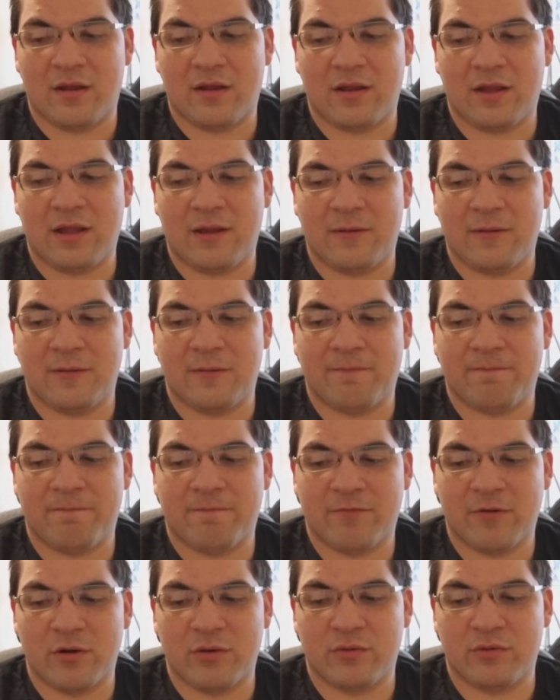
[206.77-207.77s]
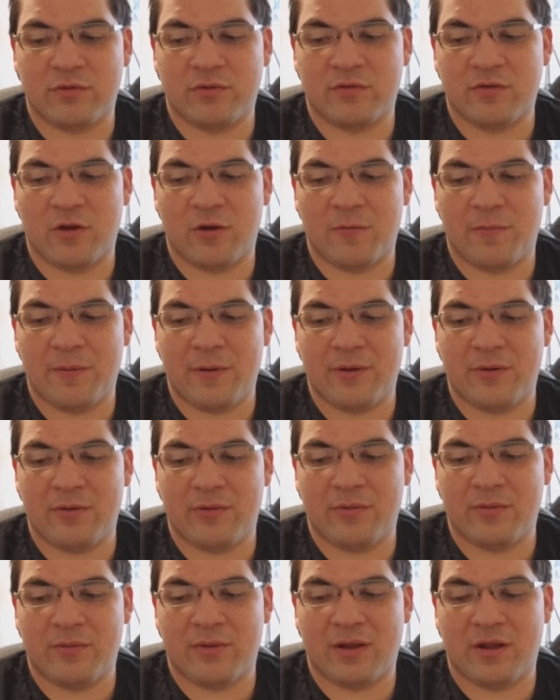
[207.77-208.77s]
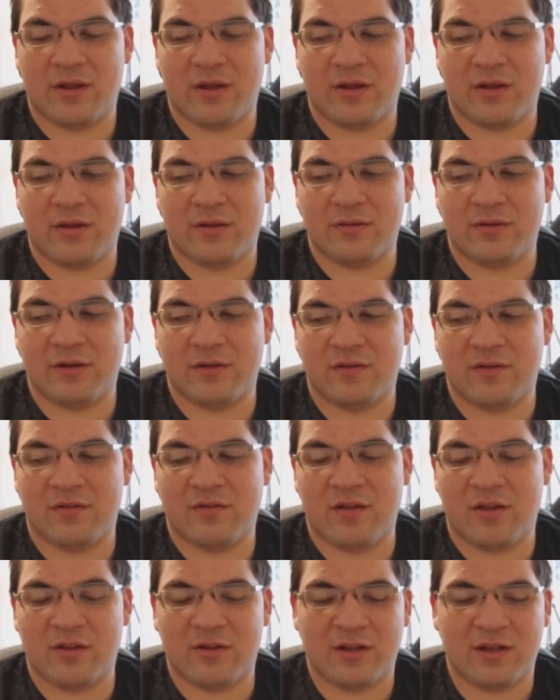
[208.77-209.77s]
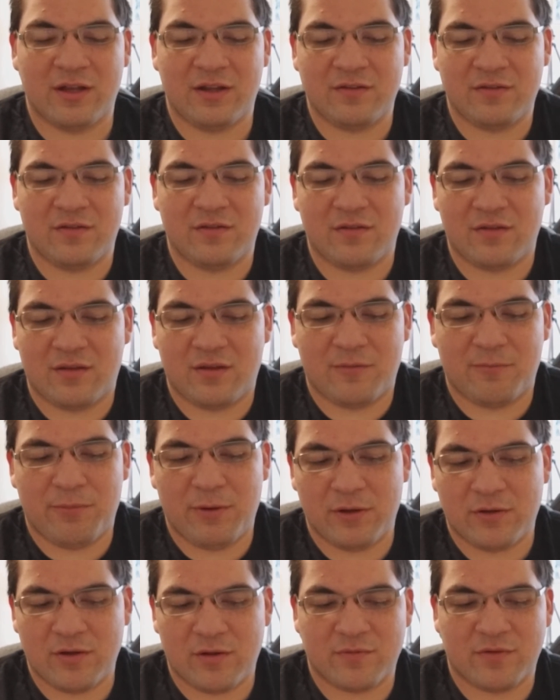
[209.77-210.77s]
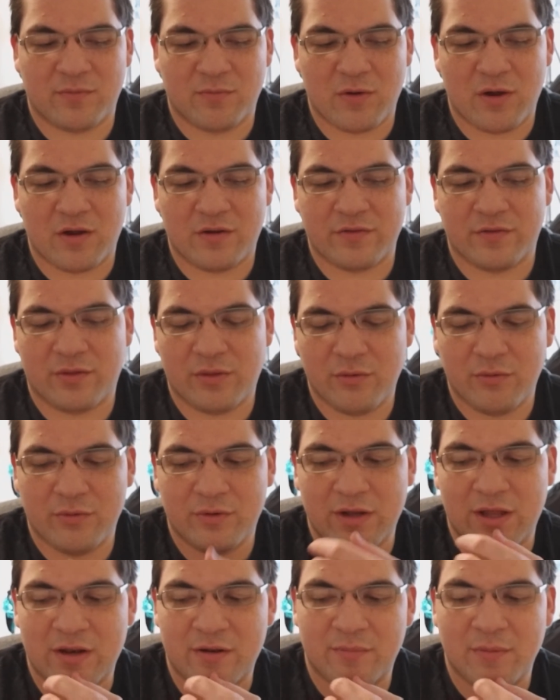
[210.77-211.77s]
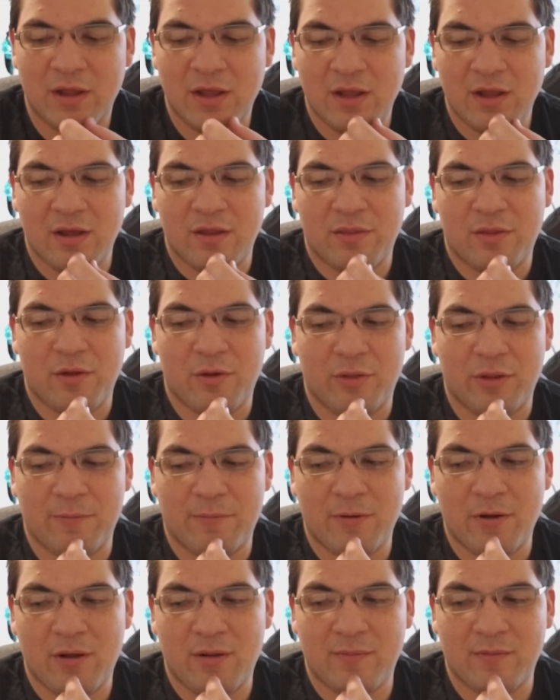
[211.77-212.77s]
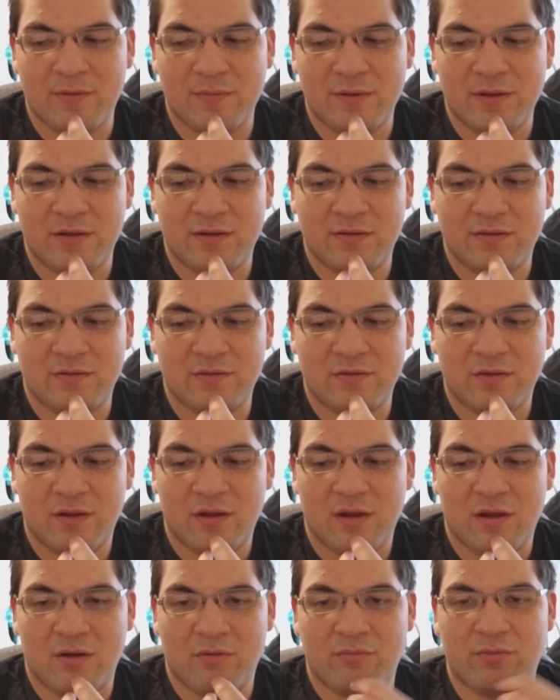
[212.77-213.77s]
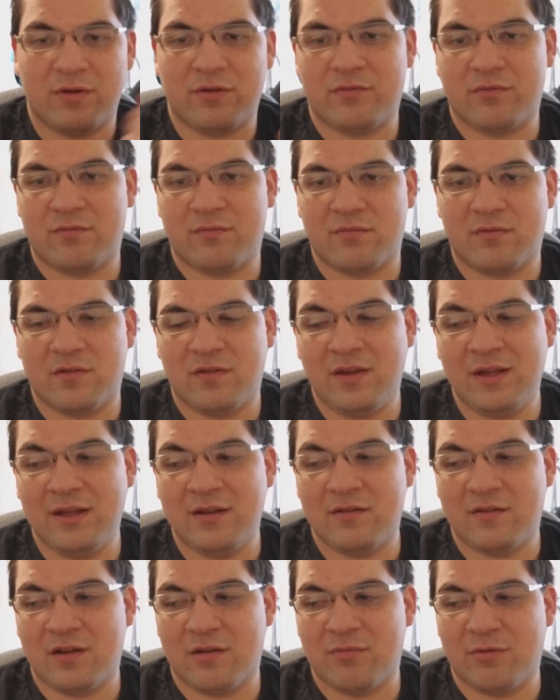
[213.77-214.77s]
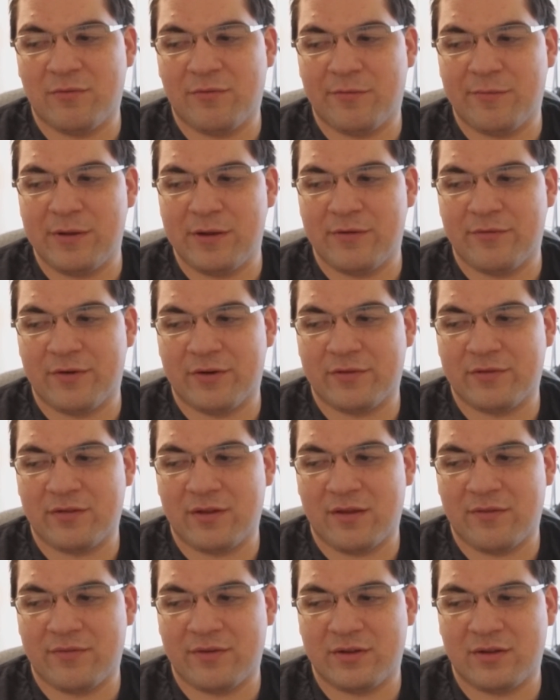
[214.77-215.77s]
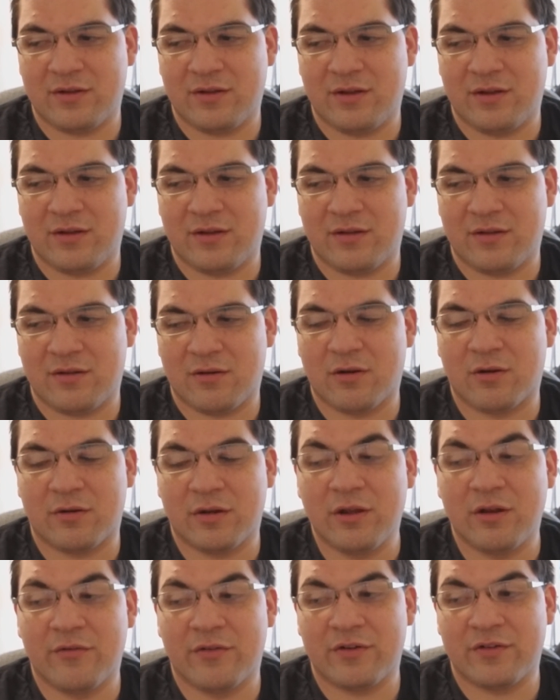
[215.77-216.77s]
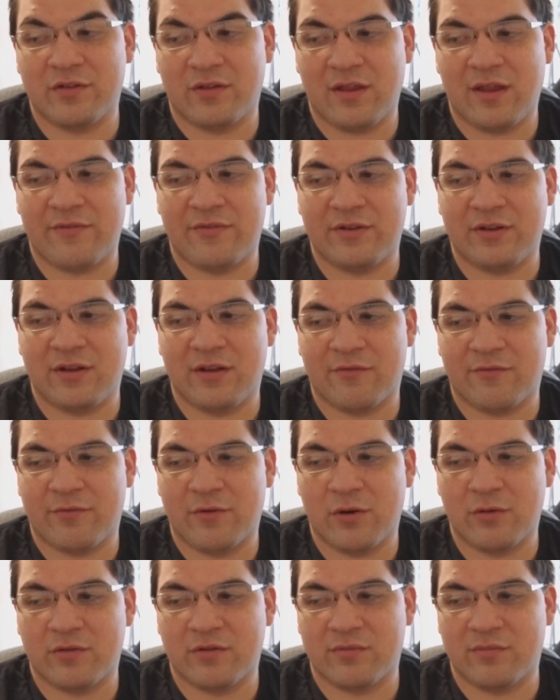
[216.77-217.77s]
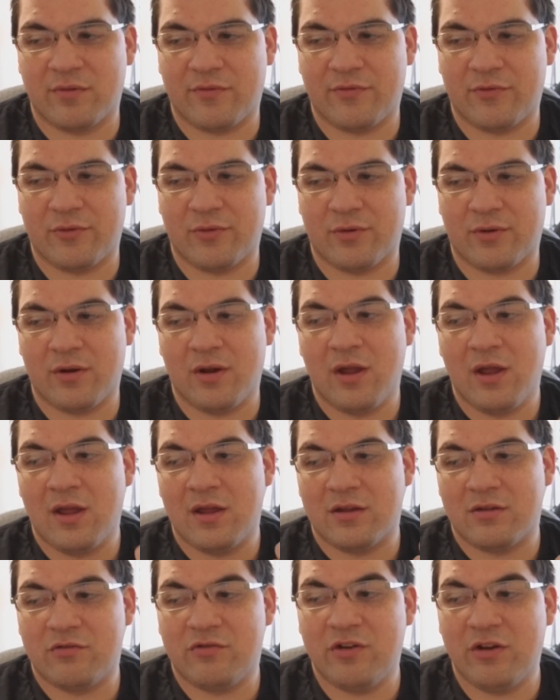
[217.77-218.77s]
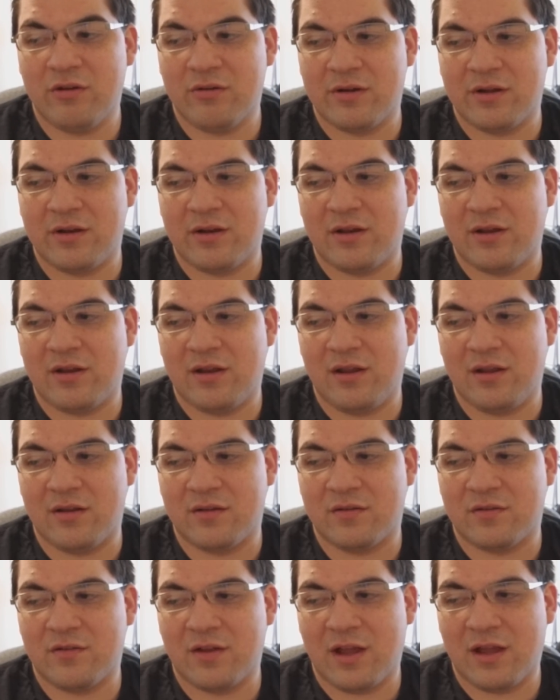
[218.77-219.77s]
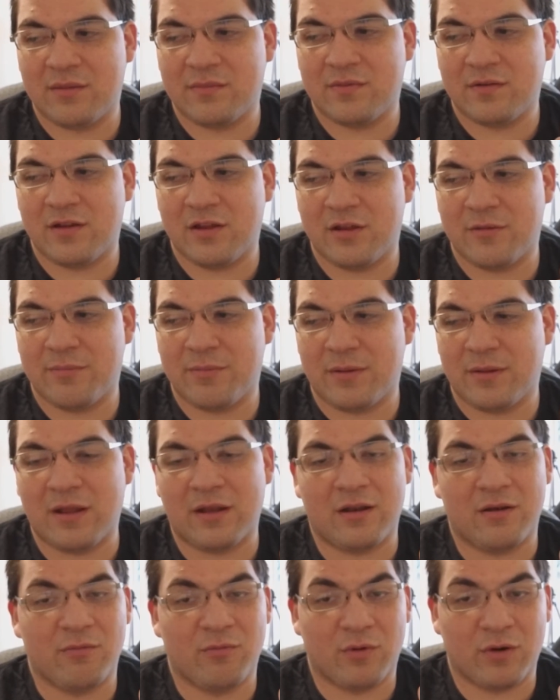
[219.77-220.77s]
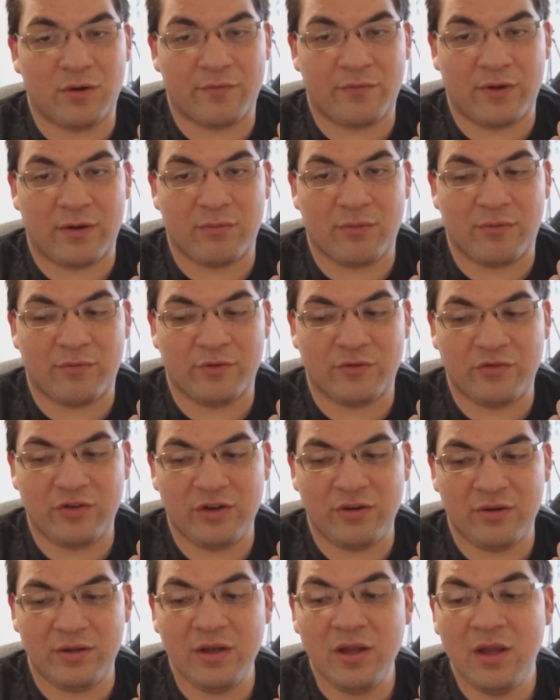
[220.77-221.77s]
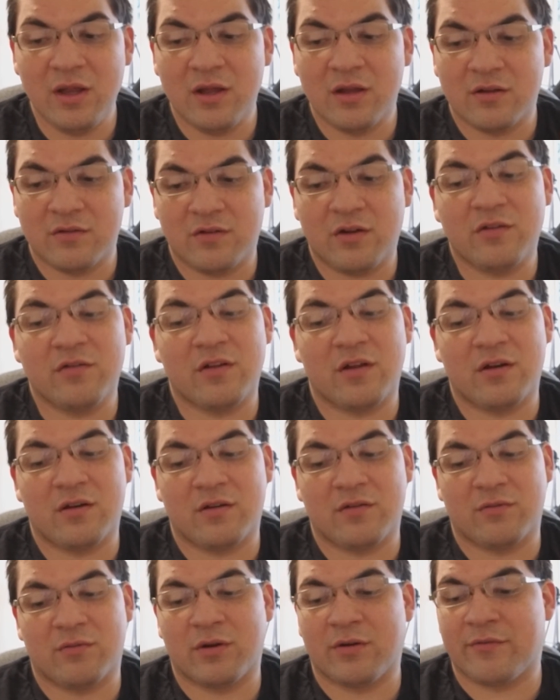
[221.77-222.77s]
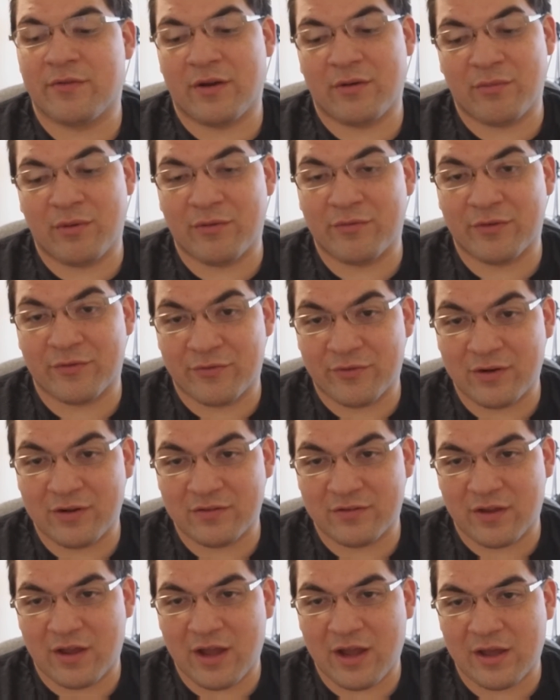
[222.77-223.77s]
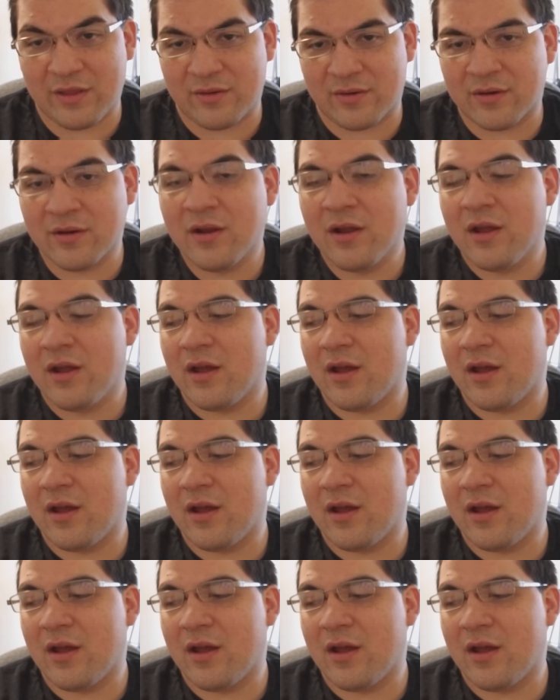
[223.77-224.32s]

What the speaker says: He froze Toppo using telekinesis and then picked up some rocks and threw it at him. The only problem is we've seen someone from Universe 11 get frozen before, Jiren, and hits time skip, and that didn't work very well for Jiren. Turns out it doesn't work very well for Frieza either.